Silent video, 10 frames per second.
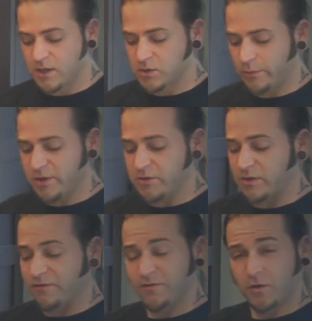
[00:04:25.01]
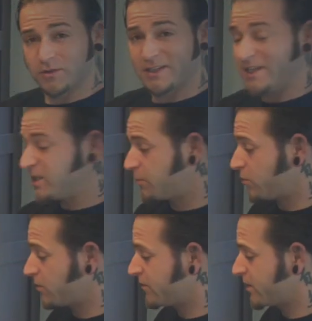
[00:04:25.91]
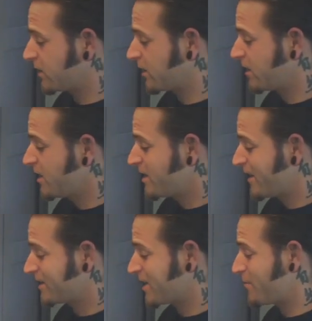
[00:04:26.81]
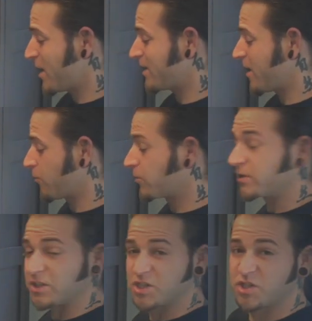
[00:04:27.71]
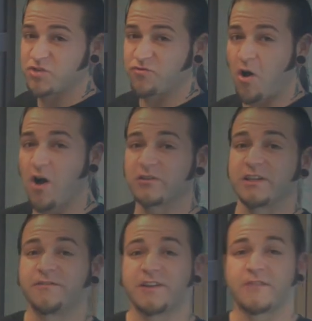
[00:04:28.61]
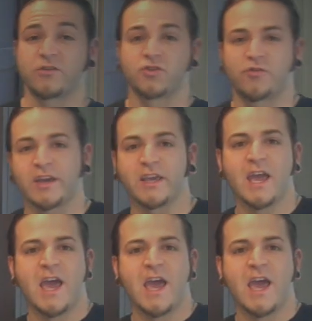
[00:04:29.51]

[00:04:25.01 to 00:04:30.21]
So I'm going to use a full teaspoon of vanilla. That's going to make that a really strongly flavored drink.